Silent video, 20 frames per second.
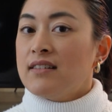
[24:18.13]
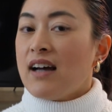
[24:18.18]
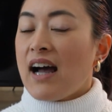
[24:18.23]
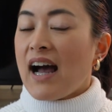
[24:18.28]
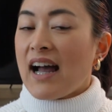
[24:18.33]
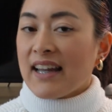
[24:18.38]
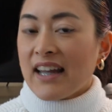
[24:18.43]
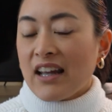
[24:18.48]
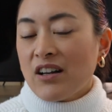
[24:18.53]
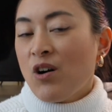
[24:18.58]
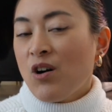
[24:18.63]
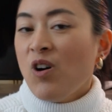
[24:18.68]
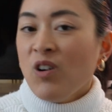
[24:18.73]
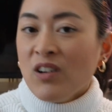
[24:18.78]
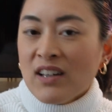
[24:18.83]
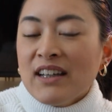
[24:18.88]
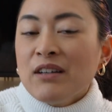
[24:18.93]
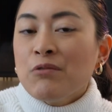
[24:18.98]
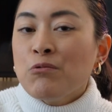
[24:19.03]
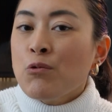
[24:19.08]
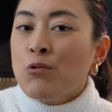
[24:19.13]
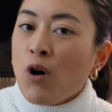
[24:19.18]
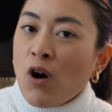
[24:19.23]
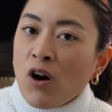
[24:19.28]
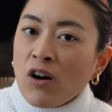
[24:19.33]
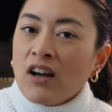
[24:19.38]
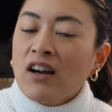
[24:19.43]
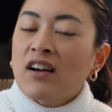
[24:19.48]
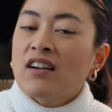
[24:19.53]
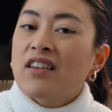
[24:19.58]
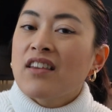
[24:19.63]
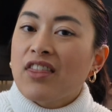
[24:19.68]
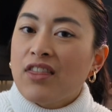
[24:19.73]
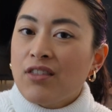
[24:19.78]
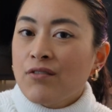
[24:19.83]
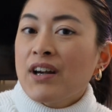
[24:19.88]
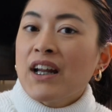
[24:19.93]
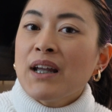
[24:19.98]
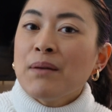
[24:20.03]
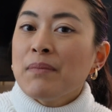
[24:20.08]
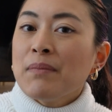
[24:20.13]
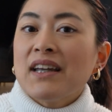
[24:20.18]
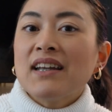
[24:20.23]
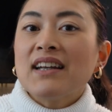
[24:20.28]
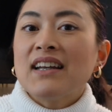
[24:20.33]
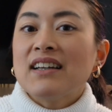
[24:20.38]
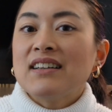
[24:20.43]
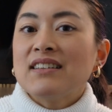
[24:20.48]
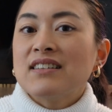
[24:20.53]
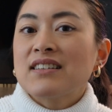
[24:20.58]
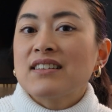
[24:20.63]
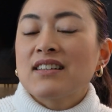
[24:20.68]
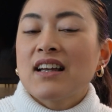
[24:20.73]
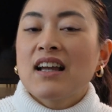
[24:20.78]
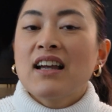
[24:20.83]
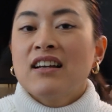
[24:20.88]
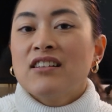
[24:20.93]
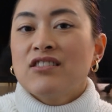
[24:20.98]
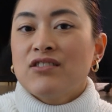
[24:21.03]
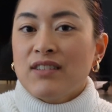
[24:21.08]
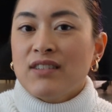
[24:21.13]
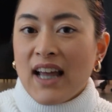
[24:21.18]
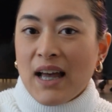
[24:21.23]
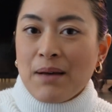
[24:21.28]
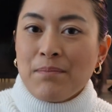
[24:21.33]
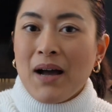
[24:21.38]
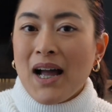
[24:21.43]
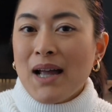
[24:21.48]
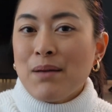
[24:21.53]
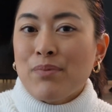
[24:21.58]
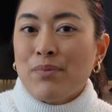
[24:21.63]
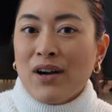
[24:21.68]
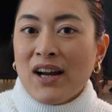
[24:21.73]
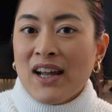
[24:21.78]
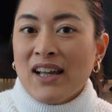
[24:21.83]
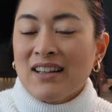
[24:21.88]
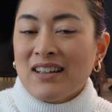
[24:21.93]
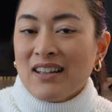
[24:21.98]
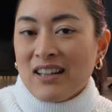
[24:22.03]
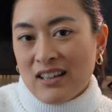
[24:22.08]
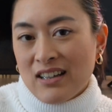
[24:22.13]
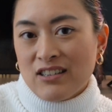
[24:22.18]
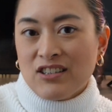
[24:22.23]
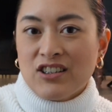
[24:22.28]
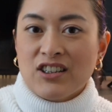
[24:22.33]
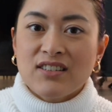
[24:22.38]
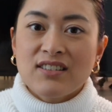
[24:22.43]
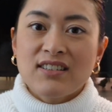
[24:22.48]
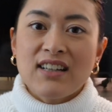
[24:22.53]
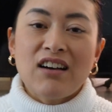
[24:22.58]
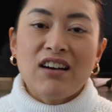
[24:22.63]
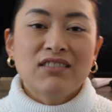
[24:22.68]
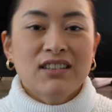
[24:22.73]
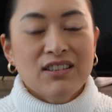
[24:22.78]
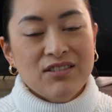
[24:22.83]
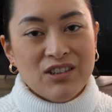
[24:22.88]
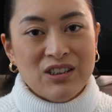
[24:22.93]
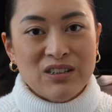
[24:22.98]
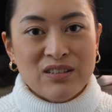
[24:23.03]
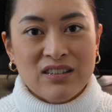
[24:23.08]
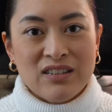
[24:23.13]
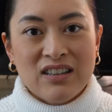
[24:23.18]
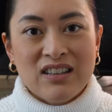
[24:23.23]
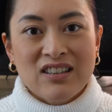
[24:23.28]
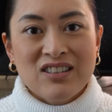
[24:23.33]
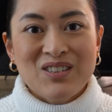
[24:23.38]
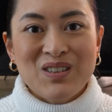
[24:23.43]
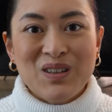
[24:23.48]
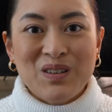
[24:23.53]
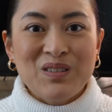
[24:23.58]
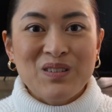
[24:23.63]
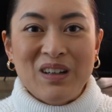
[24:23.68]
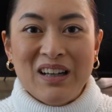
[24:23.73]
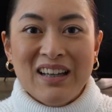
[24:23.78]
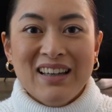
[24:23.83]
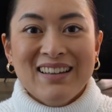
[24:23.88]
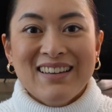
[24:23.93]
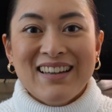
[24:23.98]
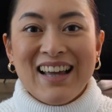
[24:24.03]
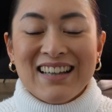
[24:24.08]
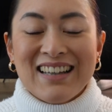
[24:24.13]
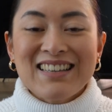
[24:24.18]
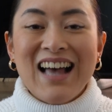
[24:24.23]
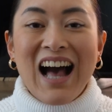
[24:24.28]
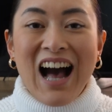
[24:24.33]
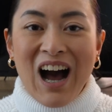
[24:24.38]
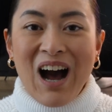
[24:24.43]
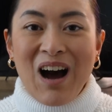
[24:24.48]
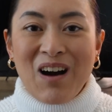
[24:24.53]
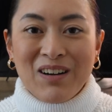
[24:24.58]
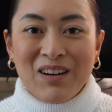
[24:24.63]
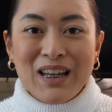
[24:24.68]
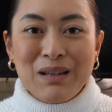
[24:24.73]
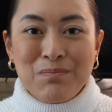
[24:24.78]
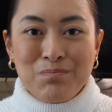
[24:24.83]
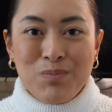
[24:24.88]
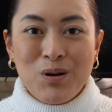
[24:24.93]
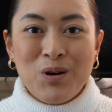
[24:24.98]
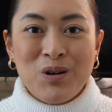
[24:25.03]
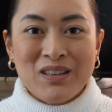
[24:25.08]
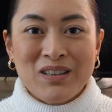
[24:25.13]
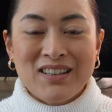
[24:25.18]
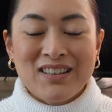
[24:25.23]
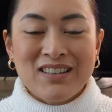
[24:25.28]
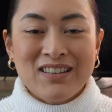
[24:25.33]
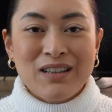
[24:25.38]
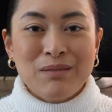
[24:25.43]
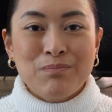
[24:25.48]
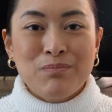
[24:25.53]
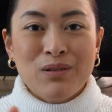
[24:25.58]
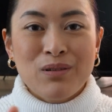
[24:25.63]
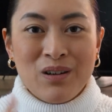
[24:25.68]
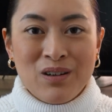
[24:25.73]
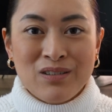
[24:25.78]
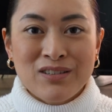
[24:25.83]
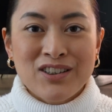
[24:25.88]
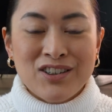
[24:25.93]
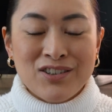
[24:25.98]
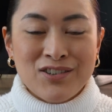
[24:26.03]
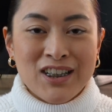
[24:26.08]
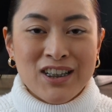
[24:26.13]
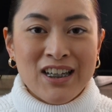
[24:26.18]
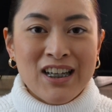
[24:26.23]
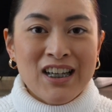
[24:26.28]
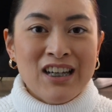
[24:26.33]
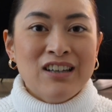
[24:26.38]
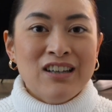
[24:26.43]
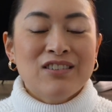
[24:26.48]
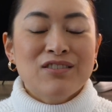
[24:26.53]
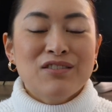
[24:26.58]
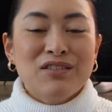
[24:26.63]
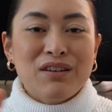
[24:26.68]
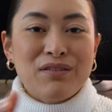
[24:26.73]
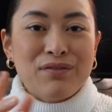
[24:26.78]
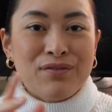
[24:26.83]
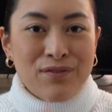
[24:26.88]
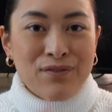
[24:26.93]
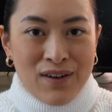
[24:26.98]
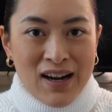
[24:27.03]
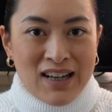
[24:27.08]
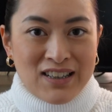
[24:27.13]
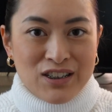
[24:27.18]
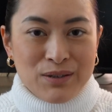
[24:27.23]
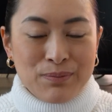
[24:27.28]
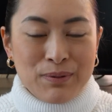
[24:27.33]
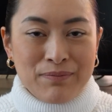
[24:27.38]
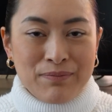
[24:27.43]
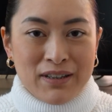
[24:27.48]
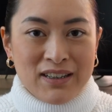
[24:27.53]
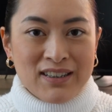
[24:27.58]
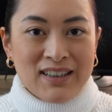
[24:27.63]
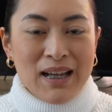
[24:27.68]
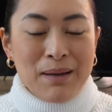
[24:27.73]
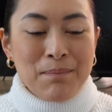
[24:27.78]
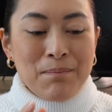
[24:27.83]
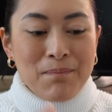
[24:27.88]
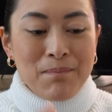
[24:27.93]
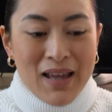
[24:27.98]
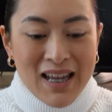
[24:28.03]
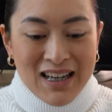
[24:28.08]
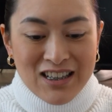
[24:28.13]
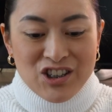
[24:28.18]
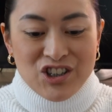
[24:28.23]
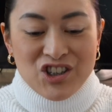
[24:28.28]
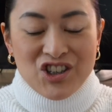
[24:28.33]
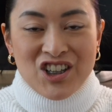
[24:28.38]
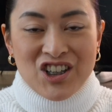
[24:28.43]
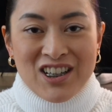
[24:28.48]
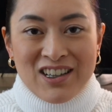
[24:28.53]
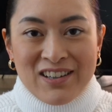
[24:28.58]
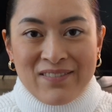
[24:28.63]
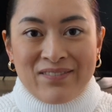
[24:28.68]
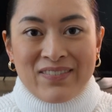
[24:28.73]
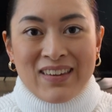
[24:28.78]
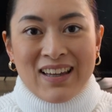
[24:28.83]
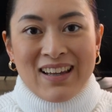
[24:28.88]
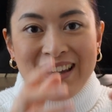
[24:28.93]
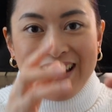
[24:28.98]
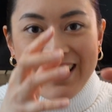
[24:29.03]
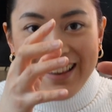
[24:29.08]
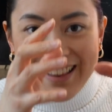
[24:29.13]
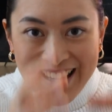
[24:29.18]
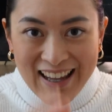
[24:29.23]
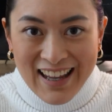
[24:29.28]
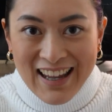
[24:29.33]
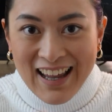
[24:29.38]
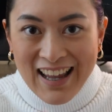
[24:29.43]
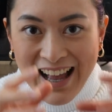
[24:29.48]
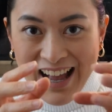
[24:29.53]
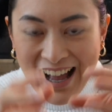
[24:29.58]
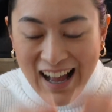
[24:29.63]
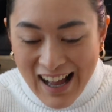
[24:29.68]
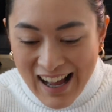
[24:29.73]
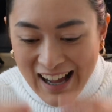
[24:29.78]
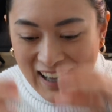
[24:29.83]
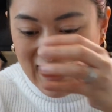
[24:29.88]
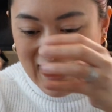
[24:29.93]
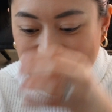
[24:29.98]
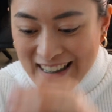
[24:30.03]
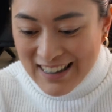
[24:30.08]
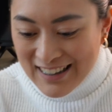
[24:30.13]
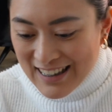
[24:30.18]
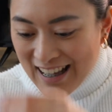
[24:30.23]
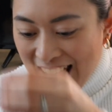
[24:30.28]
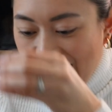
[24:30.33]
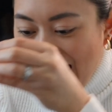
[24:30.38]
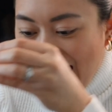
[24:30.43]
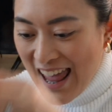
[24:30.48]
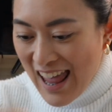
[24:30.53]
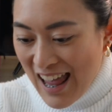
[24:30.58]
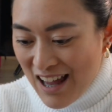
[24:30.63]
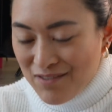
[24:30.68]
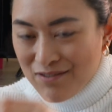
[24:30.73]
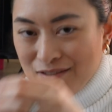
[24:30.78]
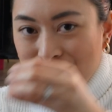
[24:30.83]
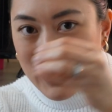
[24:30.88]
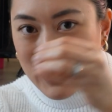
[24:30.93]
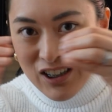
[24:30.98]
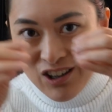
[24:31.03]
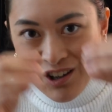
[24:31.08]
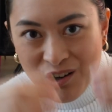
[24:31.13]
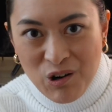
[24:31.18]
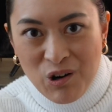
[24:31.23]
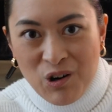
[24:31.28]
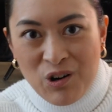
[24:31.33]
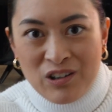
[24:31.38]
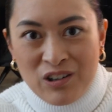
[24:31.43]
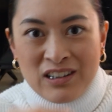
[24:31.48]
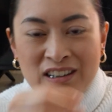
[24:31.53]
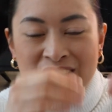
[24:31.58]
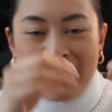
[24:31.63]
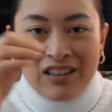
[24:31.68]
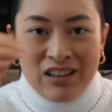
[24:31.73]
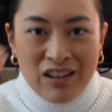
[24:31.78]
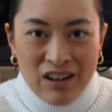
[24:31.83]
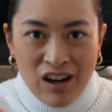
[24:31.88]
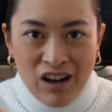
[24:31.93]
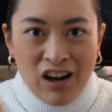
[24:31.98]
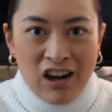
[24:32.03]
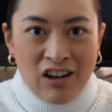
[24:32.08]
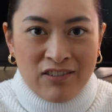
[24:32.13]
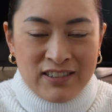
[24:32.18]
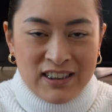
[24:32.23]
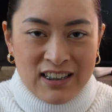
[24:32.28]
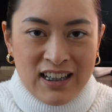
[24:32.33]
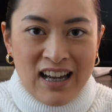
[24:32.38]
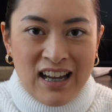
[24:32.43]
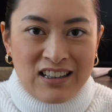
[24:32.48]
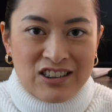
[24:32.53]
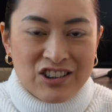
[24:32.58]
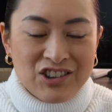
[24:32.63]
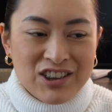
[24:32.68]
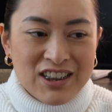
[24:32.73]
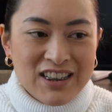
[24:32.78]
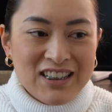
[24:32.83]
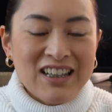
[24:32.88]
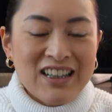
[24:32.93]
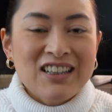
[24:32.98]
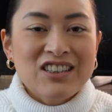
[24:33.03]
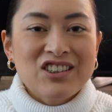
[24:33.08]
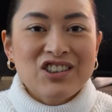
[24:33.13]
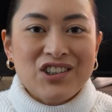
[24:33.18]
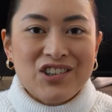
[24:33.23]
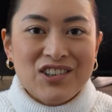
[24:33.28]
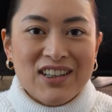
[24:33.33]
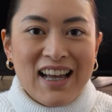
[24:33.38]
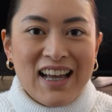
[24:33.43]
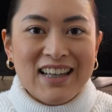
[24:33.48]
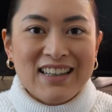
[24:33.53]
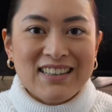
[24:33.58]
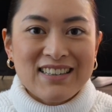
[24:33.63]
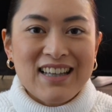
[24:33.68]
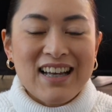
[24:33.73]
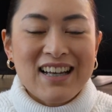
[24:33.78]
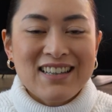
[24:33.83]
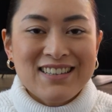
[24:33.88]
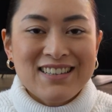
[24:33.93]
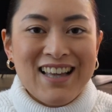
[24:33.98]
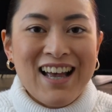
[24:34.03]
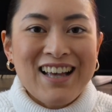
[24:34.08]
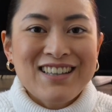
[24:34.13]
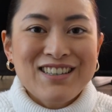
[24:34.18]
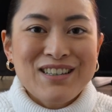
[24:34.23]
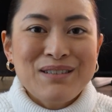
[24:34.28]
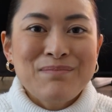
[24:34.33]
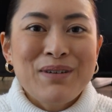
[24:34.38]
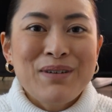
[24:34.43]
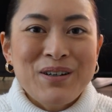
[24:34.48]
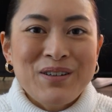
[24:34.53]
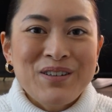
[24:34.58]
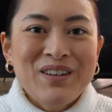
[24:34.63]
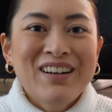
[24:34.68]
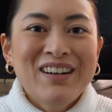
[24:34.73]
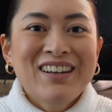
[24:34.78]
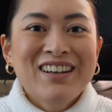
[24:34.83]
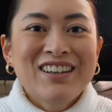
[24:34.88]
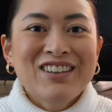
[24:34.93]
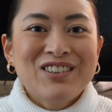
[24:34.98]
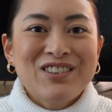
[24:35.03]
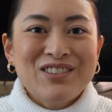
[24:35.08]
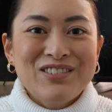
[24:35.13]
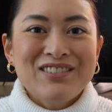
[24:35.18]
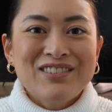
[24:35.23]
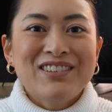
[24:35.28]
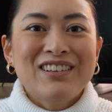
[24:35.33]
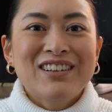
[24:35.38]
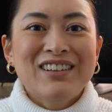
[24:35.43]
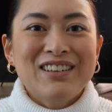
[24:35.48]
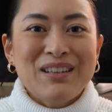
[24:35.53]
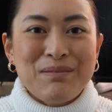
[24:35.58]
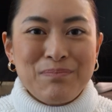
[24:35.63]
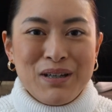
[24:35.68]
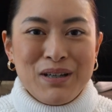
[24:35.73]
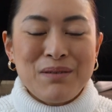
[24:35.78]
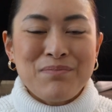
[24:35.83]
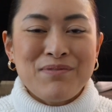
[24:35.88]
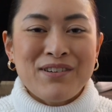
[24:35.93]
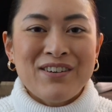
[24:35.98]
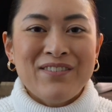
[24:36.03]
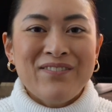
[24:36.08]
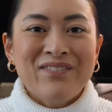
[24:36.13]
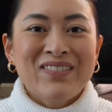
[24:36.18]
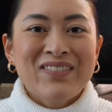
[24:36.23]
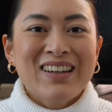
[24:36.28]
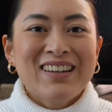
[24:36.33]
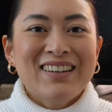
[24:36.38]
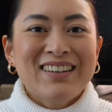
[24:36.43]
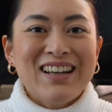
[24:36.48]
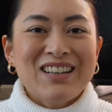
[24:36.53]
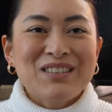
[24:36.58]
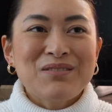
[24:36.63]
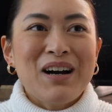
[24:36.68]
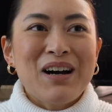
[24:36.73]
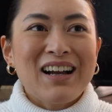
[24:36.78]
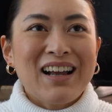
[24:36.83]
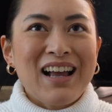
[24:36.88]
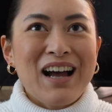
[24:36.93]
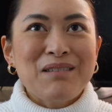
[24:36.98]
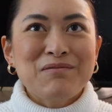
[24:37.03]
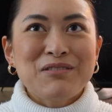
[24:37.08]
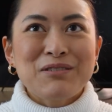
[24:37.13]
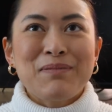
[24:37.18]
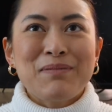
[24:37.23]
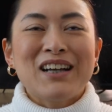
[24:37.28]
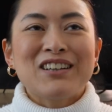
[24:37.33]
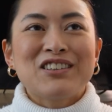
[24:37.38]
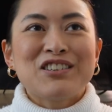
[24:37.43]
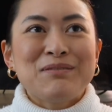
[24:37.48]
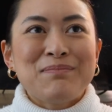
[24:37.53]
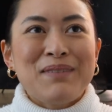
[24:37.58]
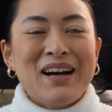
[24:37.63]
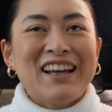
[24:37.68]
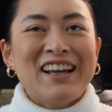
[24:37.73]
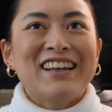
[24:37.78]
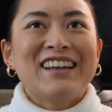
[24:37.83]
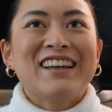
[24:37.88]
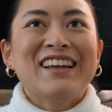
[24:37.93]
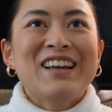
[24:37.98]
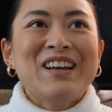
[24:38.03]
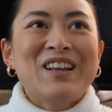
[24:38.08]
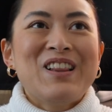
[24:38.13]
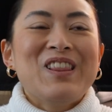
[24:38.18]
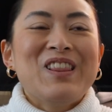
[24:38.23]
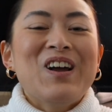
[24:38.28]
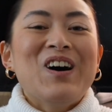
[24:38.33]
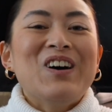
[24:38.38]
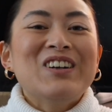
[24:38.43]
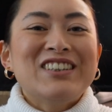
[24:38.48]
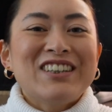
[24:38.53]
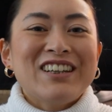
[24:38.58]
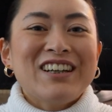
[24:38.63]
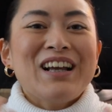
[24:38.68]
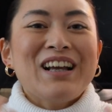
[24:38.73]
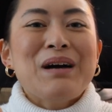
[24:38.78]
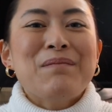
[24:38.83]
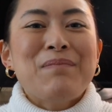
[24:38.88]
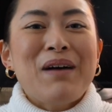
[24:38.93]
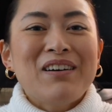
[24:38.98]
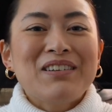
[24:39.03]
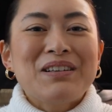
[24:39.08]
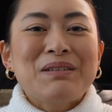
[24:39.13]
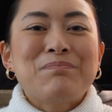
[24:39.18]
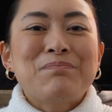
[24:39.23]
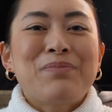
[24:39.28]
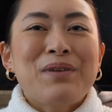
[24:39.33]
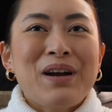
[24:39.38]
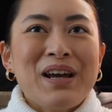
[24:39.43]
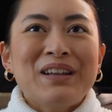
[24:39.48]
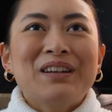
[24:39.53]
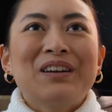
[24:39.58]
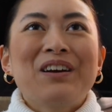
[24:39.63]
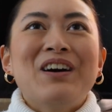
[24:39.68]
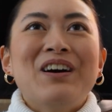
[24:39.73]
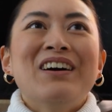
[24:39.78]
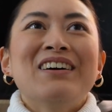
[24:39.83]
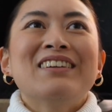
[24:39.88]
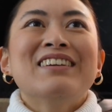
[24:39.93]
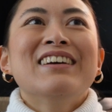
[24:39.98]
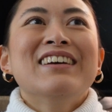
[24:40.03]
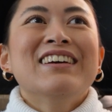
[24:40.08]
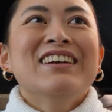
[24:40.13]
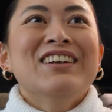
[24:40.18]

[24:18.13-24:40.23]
I can only walk 3 minutes to get my bread just down the road. So that's how important the boulangerie to the French people. They make sure they are in every corner of the country so that it's accessible to the people. That's what comes back to my logic about the bread god.